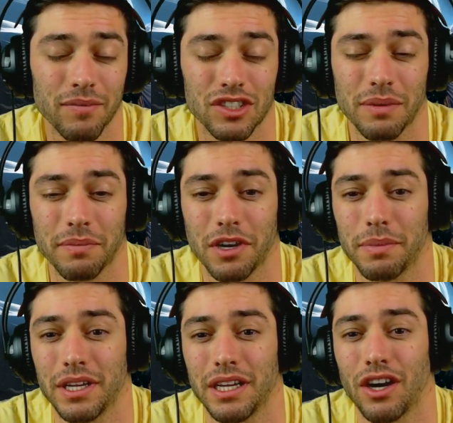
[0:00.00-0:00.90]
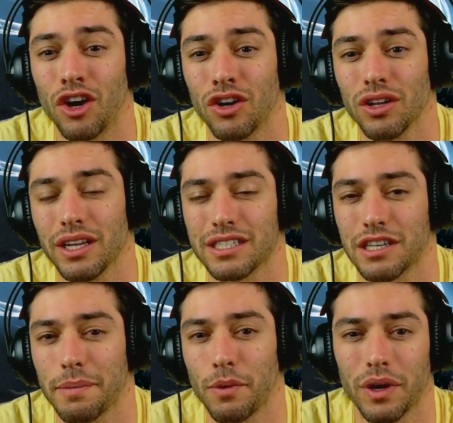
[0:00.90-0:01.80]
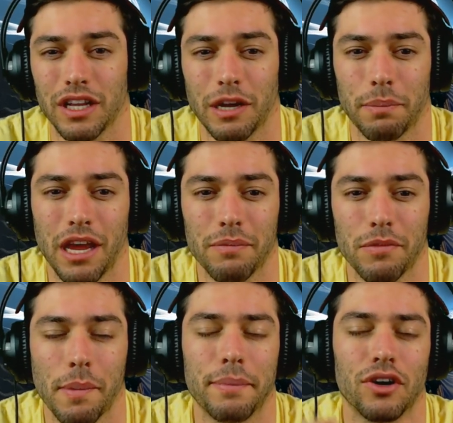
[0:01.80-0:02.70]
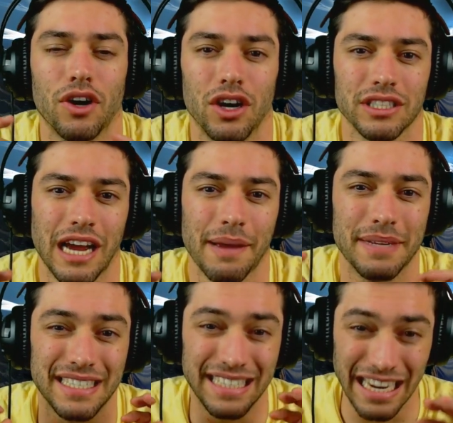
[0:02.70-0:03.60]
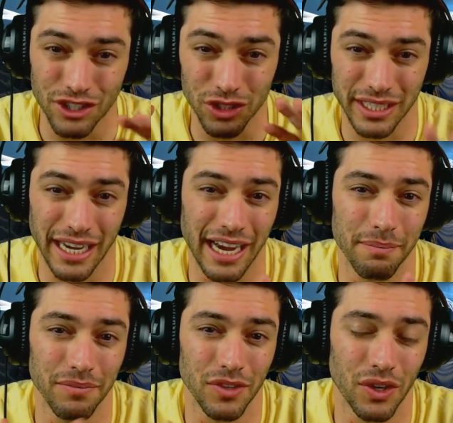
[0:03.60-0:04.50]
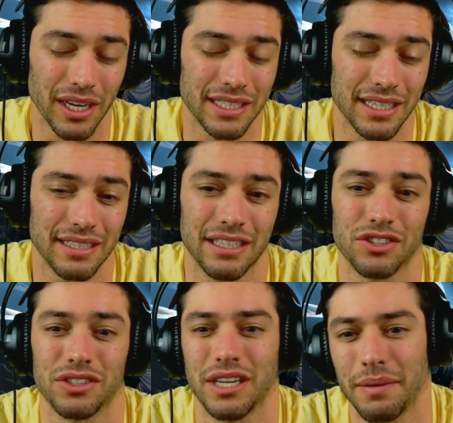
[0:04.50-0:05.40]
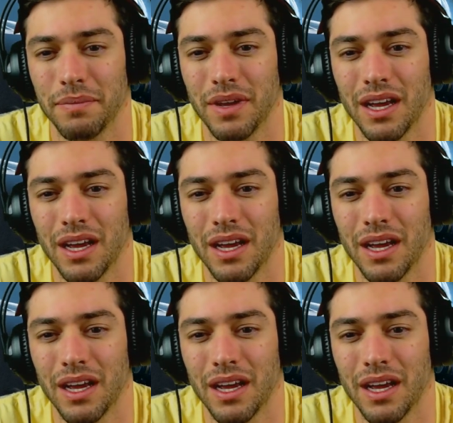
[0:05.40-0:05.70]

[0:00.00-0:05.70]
So I'm going to be early. This is going to be 1 o'clock p.m. Remember, all time is Central Time, United States Central Time.